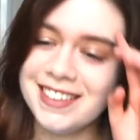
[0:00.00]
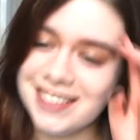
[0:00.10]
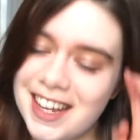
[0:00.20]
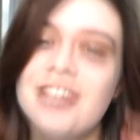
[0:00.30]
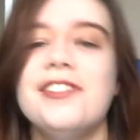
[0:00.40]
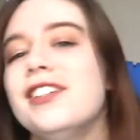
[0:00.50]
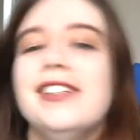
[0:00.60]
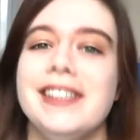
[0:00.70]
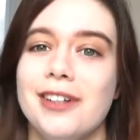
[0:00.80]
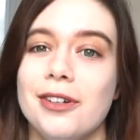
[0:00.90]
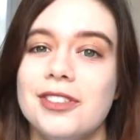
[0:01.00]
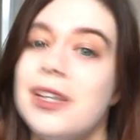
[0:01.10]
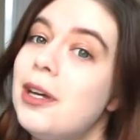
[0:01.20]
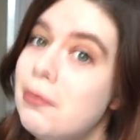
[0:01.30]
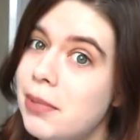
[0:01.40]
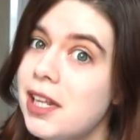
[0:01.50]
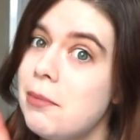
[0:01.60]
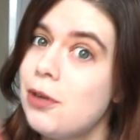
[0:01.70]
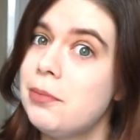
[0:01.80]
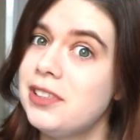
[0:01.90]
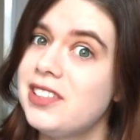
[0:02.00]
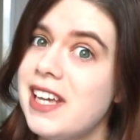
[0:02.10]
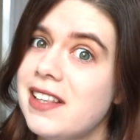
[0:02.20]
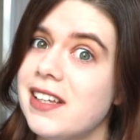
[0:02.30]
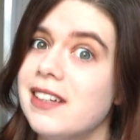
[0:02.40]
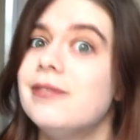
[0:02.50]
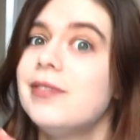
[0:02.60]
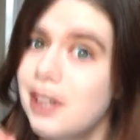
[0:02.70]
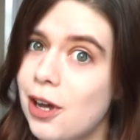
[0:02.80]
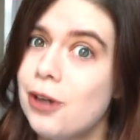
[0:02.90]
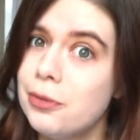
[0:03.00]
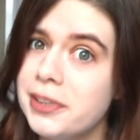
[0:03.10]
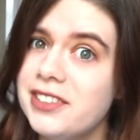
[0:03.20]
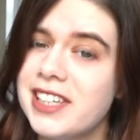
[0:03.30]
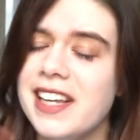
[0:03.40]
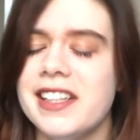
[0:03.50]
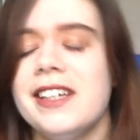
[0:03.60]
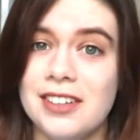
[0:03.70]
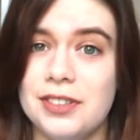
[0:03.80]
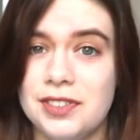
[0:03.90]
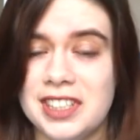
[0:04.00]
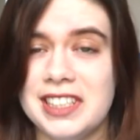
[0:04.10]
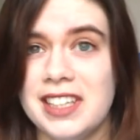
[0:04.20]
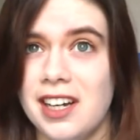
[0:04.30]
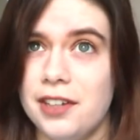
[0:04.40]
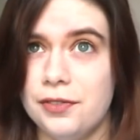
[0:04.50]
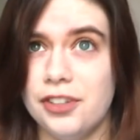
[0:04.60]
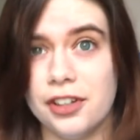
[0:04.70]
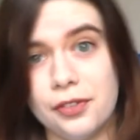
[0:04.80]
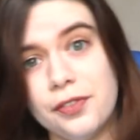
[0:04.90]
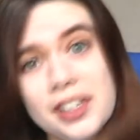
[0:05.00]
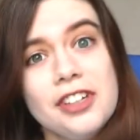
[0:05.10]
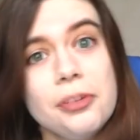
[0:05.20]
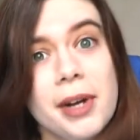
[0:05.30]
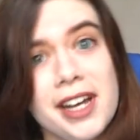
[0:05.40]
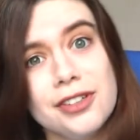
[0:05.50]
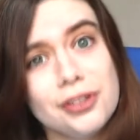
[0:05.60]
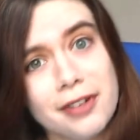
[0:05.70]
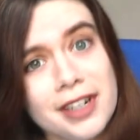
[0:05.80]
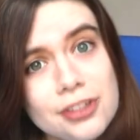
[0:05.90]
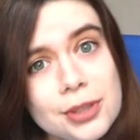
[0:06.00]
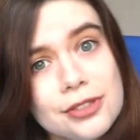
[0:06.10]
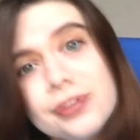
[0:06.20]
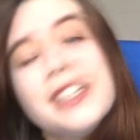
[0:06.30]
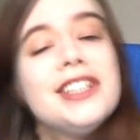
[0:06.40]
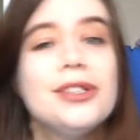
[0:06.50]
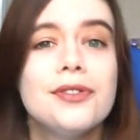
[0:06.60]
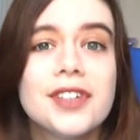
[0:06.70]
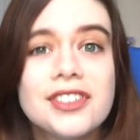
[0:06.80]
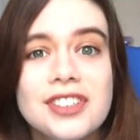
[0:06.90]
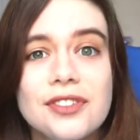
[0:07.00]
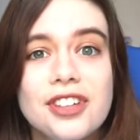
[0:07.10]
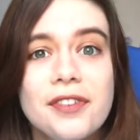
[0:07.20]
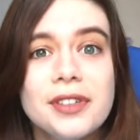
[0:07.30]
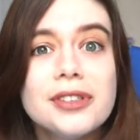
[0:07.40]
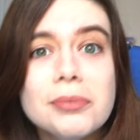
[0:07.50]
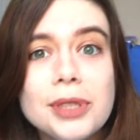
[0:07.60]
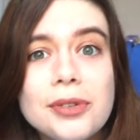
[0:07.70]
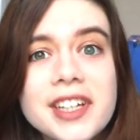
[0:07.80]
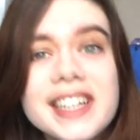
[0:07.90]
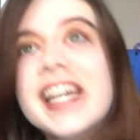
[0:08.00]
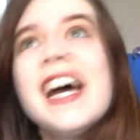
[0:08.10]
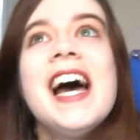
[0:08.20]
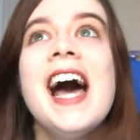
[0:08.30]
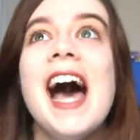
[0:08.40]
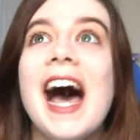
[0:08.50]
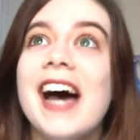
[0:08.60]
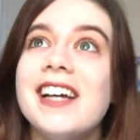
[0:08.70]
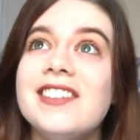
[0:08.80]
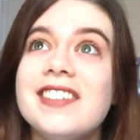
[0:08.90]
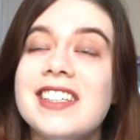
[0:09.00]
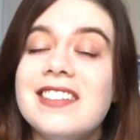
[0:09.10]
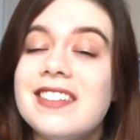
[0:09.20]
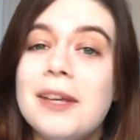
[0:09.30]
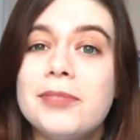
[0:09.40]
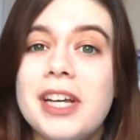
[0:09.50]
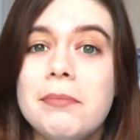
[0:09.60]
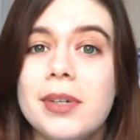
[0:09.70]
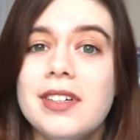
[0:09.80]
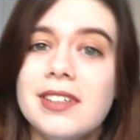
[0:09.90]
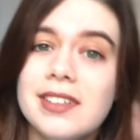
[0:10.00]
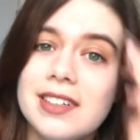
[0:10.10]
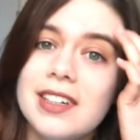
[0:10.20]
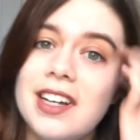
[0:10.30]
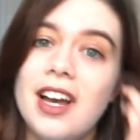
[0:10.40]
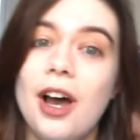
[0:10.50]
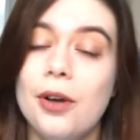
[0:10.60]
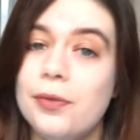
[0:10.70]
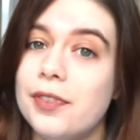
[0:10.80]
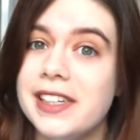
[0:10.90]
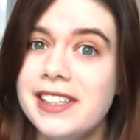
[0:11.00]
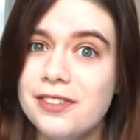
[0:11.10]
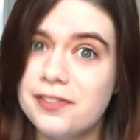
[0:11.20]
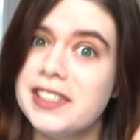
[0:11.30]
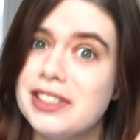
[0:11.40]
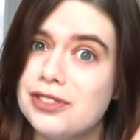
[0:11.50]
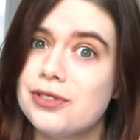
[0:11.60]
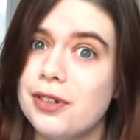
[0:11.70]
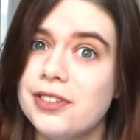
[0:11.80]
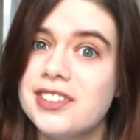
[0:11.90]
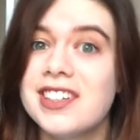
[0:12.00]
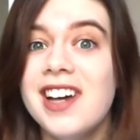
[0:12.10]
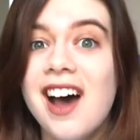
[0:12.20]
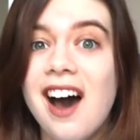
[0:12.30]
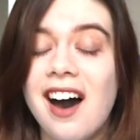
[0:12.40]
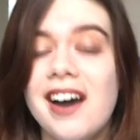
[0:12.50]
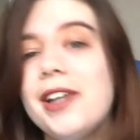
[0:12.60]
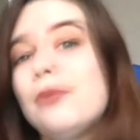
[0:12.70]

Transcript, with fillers: Definitely not. But I'm hoping to get there. Hoping to get there. As you've seen, I've just finished my undergraduate degree at the University of Sheffield in music, and in September, hopefully, fingers crossed, I